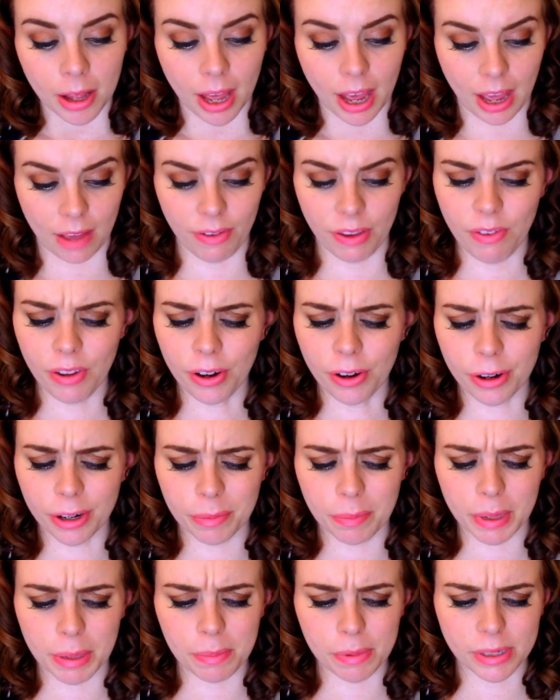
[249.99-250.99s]
I've even
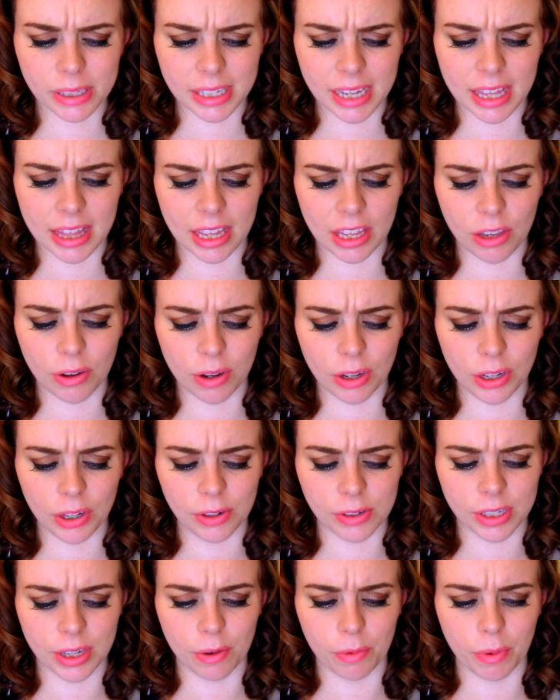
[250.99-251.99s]
heard people say that you can
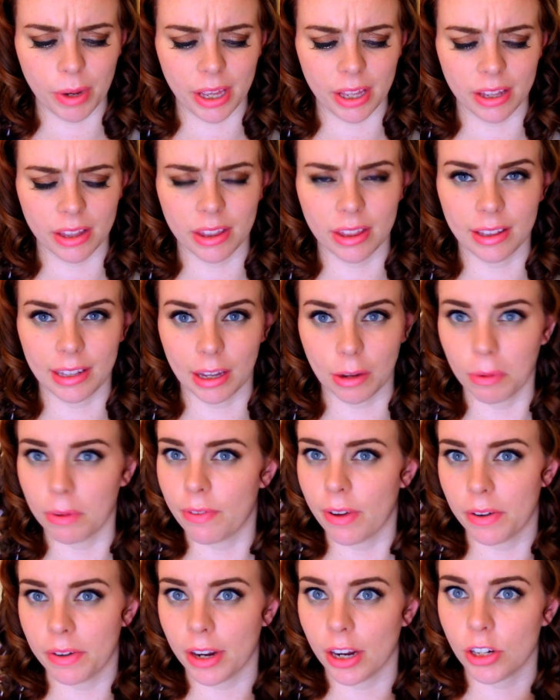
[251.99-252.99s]
use it with liquid
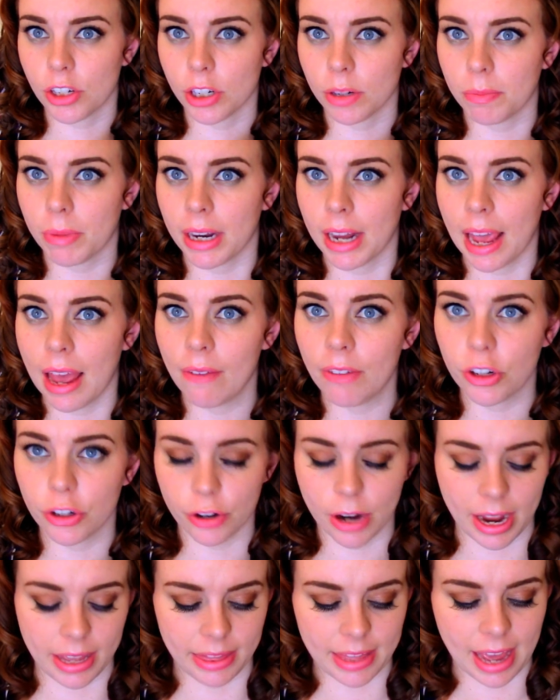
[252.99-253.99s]
foundation, but I haven't
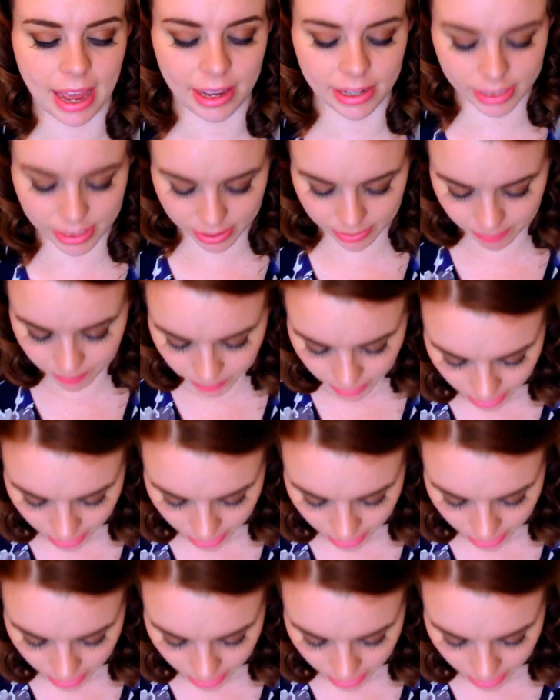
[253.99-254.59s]
tried that.